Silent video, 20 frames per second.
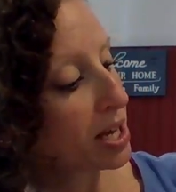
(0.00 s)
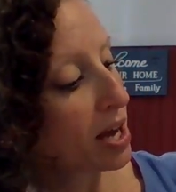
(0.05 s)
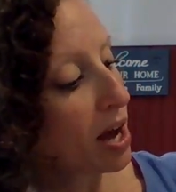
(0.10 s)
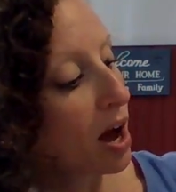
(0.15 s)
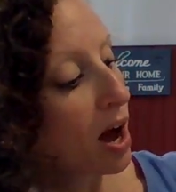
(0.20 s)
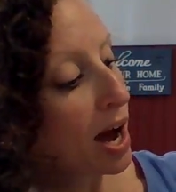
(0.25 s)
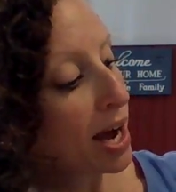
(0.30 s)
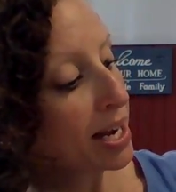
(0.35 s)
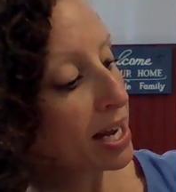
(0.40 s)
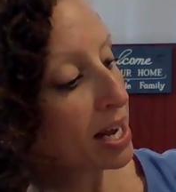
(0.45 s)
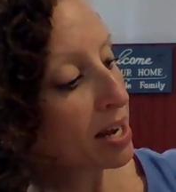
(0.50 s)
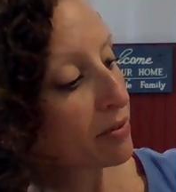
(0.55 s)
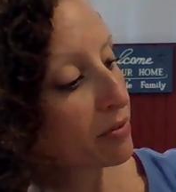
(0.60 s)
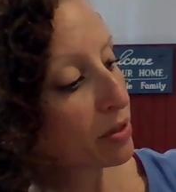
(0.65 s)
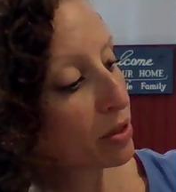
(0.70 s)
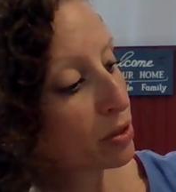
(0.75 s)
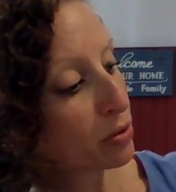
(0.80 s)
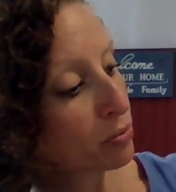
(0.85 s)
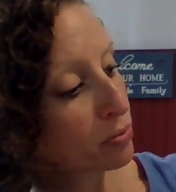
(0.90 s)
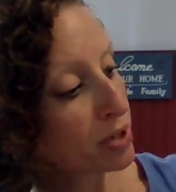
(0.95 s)
I have
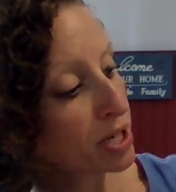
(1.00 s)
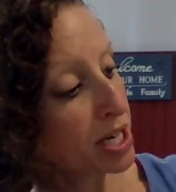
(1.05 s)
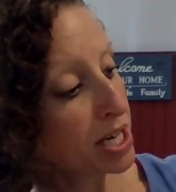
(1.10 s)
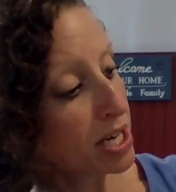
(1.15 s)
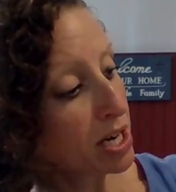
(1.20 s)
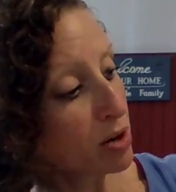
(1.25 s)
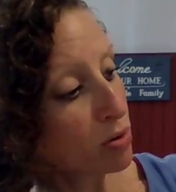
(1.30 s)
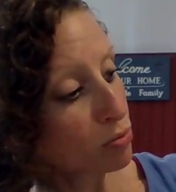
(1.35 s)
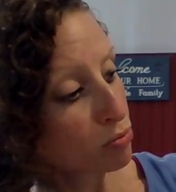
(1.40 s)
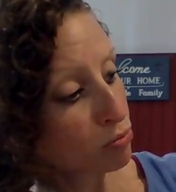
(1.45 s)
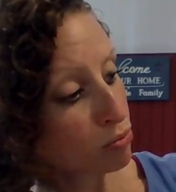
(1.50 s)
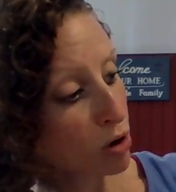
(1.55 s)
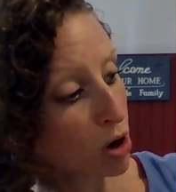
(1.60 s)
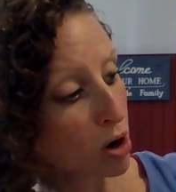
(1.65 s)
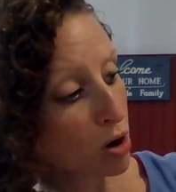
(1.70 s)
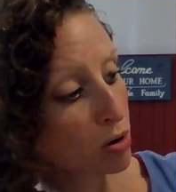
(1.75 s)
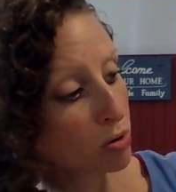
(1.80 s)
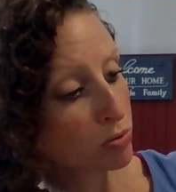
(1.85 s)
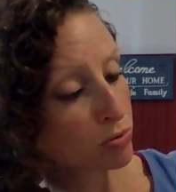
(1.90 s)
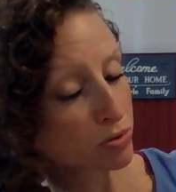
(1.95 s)
3
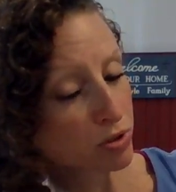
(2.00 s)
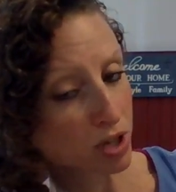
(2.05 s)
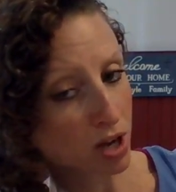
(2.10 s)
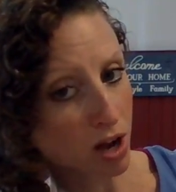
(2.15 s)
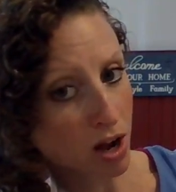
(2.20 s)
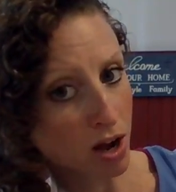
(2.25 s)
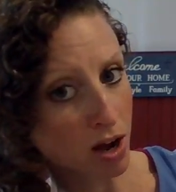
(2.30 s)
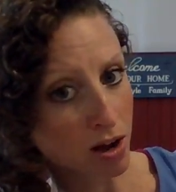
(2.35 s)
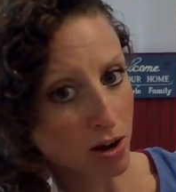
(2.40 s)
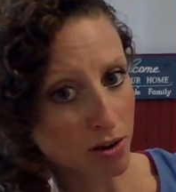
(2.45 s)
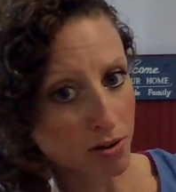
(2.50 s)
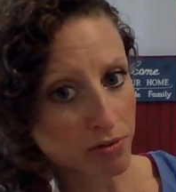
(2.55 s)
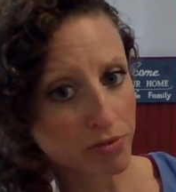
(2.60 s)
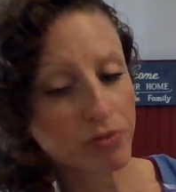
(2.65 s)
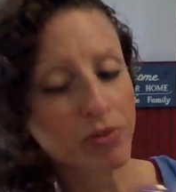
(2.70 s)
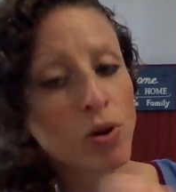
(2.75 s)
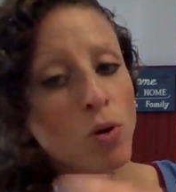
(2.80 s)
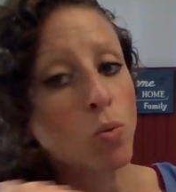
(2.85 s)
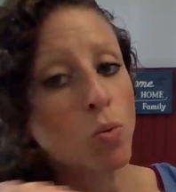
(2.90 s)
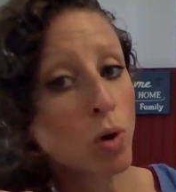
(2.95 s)
rows of,
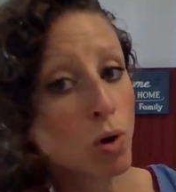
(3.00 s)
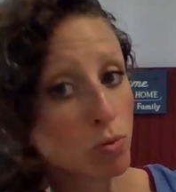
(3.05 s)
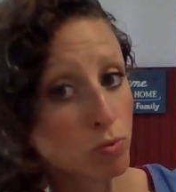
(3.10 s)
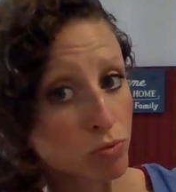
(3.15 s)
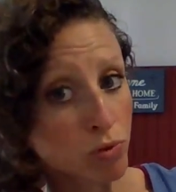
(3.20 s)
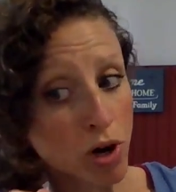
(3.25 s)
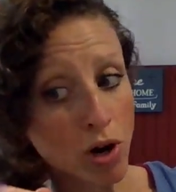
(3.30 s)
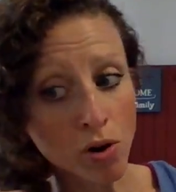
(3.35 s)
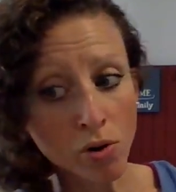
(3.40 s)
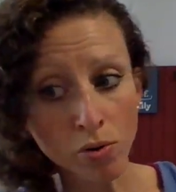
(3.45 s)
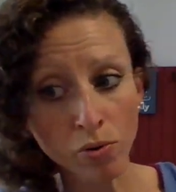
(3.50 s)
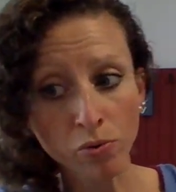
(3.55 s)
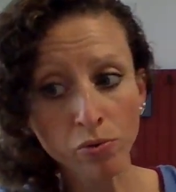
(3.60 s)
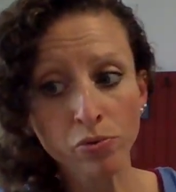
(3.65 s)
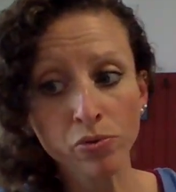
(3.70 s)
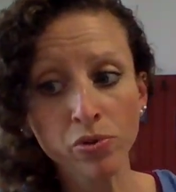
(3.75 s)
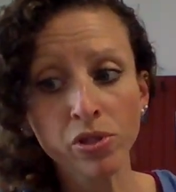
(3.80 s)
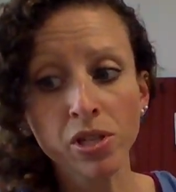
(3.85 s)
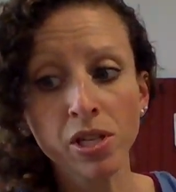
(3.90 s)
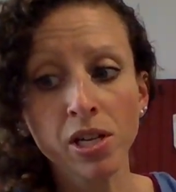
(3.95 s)
well,
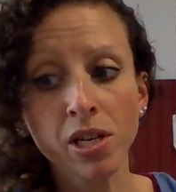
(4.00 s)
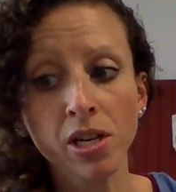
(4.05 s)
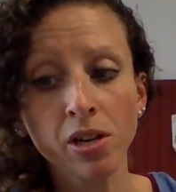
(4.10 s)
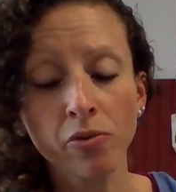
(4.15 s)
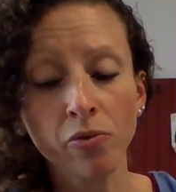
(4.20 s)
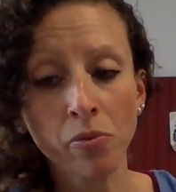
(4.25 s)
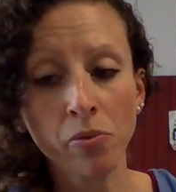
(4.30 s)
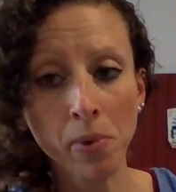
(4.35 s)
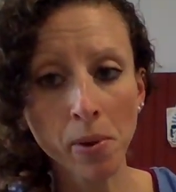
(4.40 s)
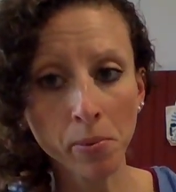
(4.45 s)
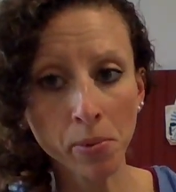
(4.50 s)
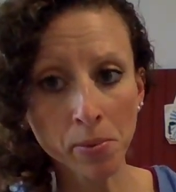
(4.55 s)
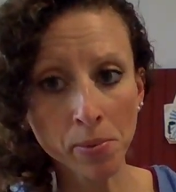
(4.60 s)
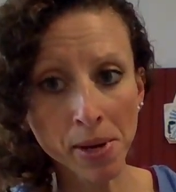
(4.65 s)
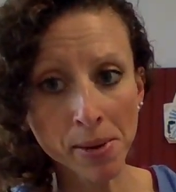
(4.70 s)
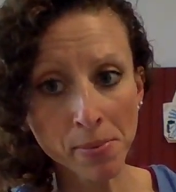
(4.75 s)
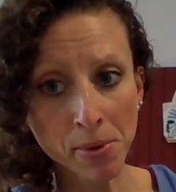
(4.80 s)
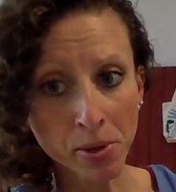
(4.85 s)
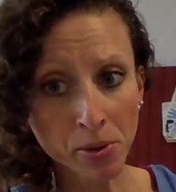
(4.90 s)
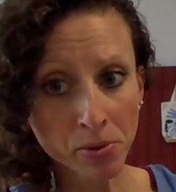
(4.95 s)
rows, remember my
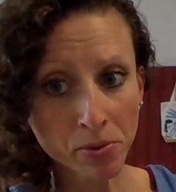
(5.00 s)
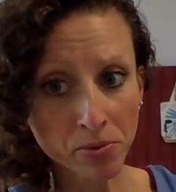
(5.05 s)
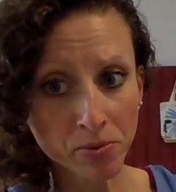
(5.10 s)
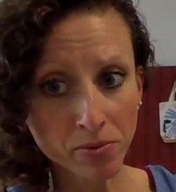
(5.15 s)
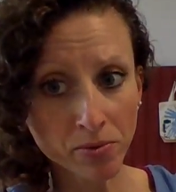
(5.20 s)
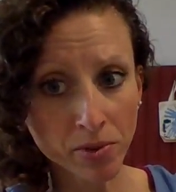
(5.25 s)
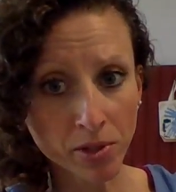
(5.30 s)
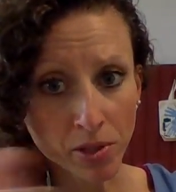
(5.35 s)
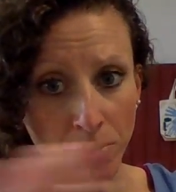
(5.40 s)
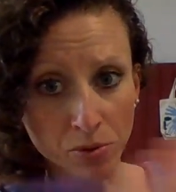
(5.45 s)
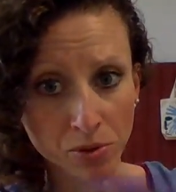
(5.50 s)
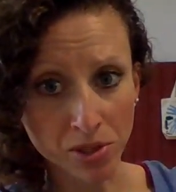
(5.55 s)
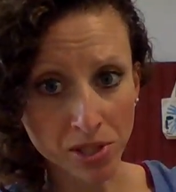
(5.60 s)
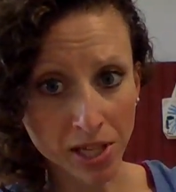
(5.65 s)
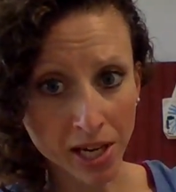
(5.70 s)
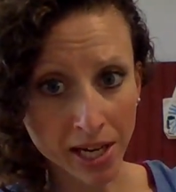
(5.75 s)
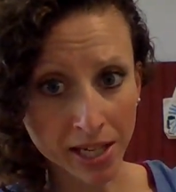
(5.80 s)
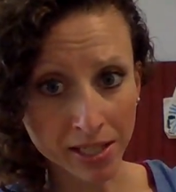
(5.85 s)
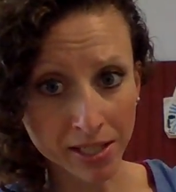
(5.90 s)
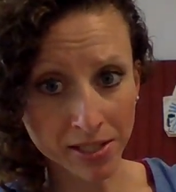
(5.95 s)
boat, goes
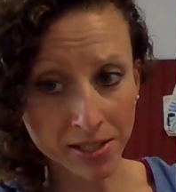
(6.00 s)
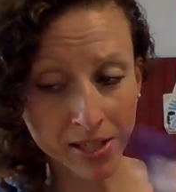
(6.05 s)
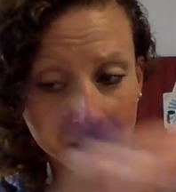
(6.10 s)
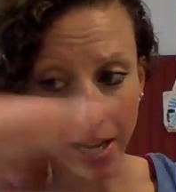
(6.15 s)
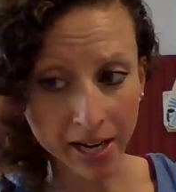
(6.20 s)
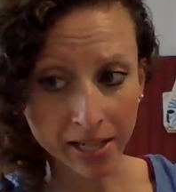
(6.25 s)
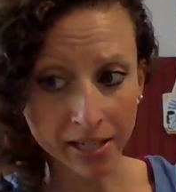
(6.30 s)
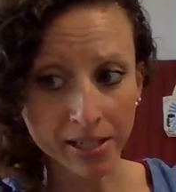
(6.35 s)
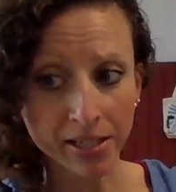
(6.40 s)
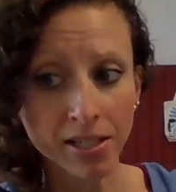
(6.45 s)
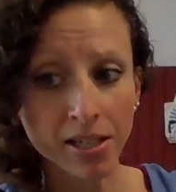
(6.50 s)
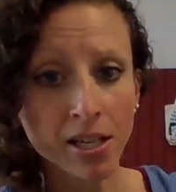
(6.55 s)
side to side.